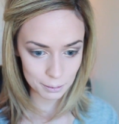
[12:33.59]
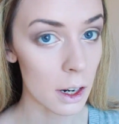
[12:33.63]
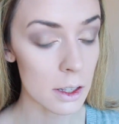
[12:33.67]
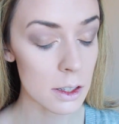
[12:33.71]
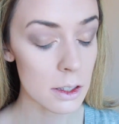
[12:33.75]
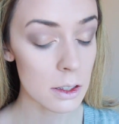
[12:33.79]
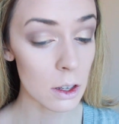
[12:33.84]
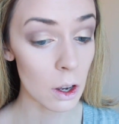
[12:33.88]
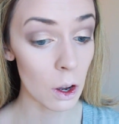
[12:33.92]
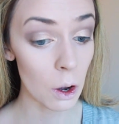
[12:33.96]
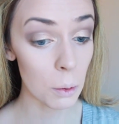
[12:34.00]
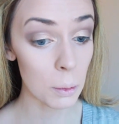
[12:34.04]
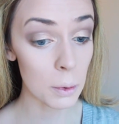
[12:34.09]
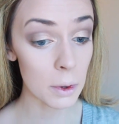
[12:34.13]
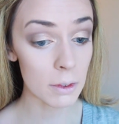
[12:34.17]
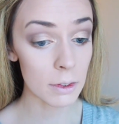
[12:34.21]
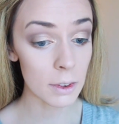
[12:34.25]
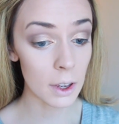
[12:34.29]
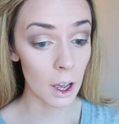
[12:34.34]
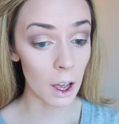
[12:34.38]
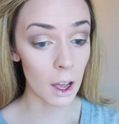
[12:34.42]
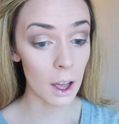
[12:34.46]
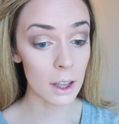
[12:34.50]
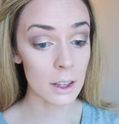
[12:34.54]
So we've
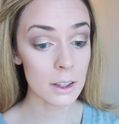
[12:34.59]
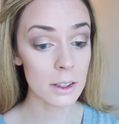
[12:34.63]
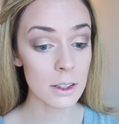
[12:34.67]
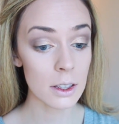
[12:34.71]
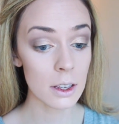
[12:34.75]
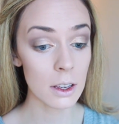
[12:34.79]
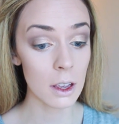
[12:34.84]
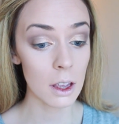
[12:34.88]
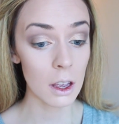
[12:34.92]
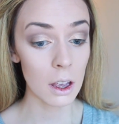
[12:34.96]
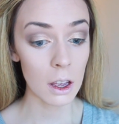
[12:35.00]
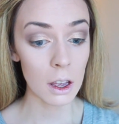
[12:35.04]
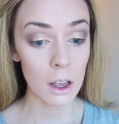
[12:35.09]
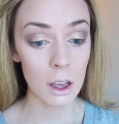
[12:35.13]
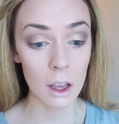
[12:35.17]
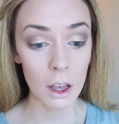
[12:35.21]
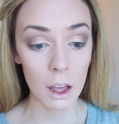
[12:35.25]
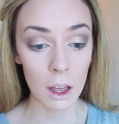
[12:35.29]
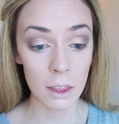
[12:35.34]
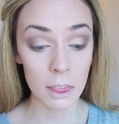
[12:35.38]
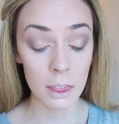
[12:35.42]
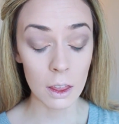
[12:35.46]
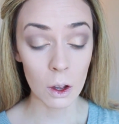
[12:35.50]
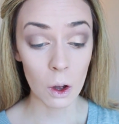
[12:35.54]
got
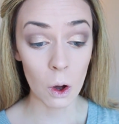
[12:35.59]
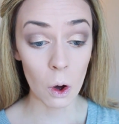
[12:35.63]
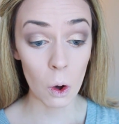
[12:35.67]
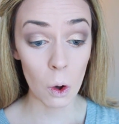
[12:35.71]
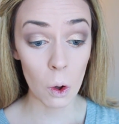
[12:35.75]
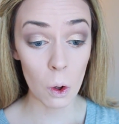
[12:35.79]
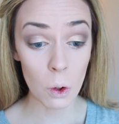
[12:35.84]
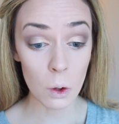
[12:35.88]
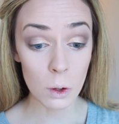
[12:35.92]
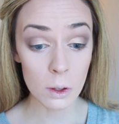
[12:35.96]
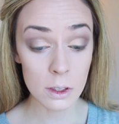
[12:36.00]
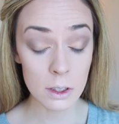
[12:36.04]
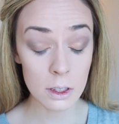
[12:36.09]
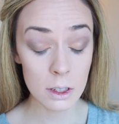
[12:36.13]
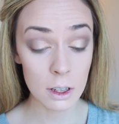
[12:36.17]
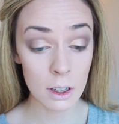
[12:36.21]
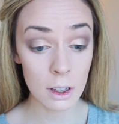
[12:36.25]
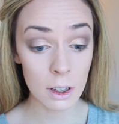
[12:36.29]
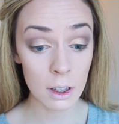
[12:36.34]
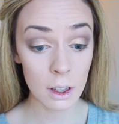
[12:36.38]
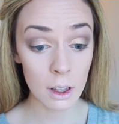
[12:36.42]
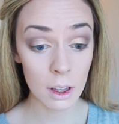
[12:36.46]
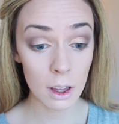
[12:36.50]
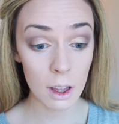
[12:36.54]
the gold
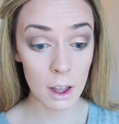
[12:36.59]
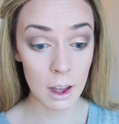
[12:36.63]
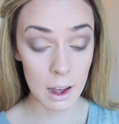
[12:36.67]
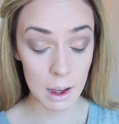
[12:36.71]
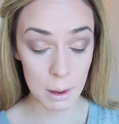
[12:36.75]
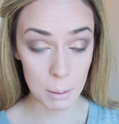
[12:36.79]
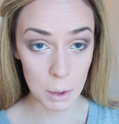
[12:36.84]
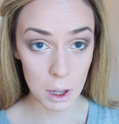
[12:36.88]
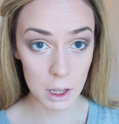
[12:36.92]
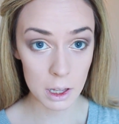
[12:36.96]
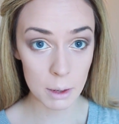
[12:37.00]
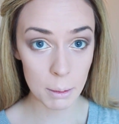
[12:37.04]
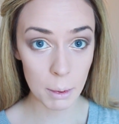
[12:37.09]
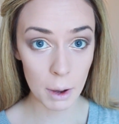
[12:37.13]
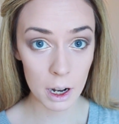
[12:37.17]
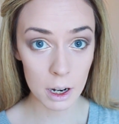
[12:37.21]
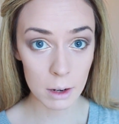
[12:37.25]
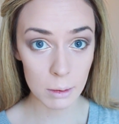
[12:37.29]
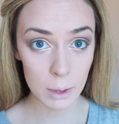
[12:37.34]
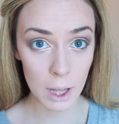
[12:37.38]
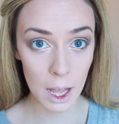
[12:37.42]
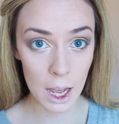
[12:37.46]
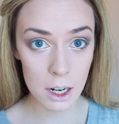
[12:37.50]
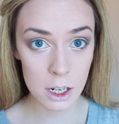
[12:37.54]
on the
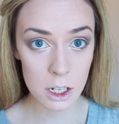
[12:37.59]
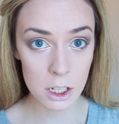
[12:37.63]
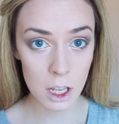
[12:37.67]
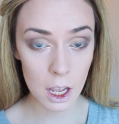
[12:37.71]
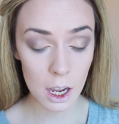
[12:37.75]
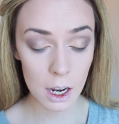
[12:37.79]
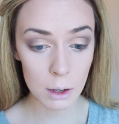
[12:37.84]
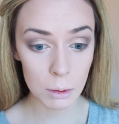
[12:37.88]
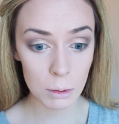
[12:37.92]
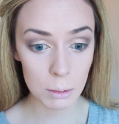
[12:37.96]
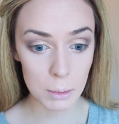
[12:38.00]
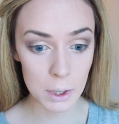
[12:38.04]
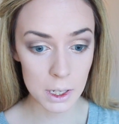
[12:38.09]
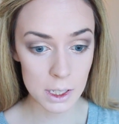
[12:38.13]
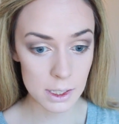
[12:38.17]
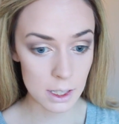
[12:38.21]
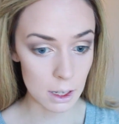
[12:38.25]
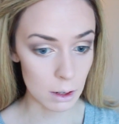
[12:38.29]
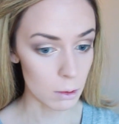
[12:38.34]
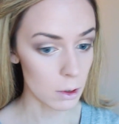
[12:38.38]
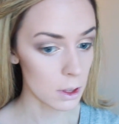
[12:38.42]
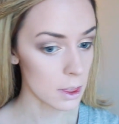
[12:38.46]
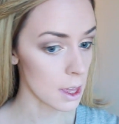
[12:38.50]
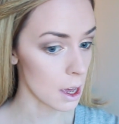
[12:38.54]
bottom lash line mixed
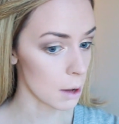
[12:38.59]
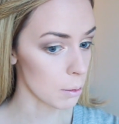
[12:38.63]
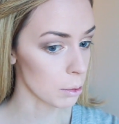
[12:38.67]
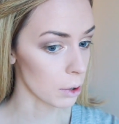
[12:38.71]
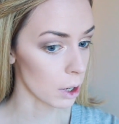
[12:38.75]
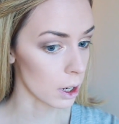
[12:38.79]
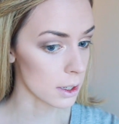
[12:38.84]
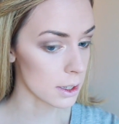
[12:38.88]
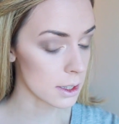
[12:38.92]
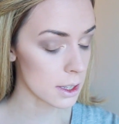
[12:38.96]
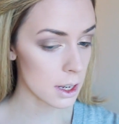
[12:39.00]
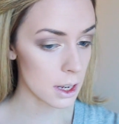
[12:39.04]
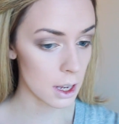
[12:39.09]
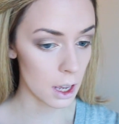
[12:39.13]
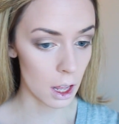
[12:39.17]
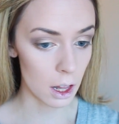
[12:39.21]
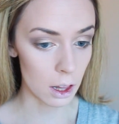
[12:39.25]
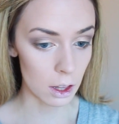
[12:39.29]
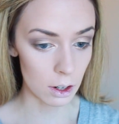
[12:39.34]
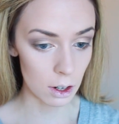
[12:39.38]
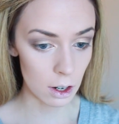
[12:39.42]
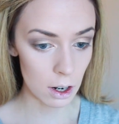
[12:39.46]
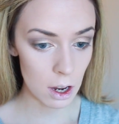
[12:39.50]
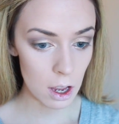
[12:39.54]
in with that bronzy
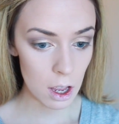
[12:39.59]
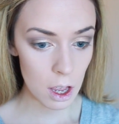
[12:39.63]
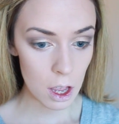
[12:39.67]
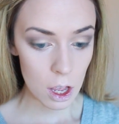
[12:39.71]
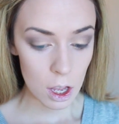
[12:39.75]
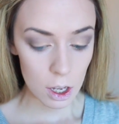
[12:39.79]
color.